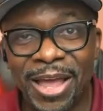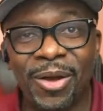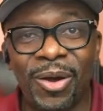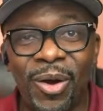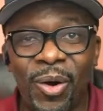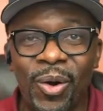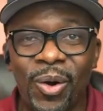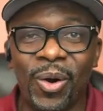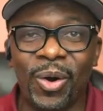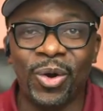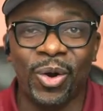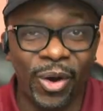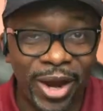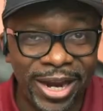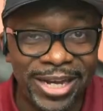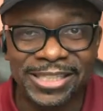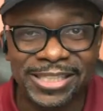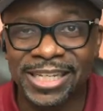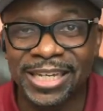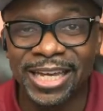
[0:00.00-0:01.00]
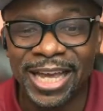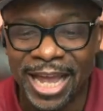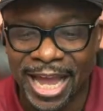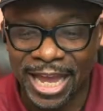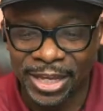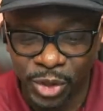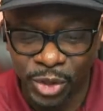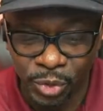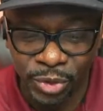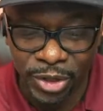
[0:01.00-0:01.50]
and they or, or crazy,
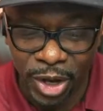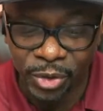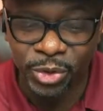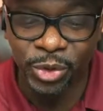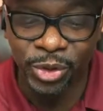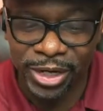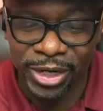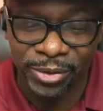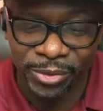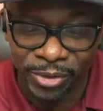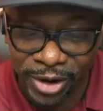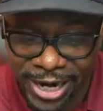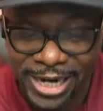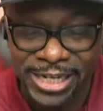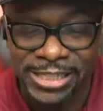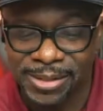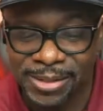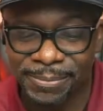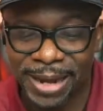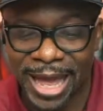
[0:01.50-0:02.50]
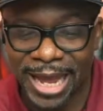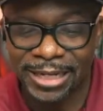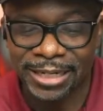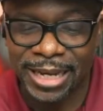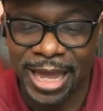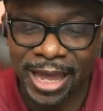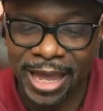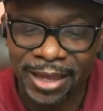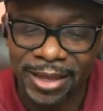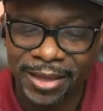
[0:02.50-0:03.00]
and you know you didn't raise them
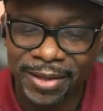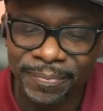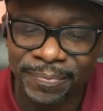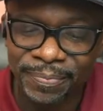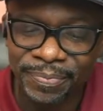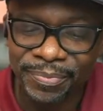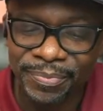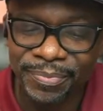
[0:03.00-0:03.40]
like that,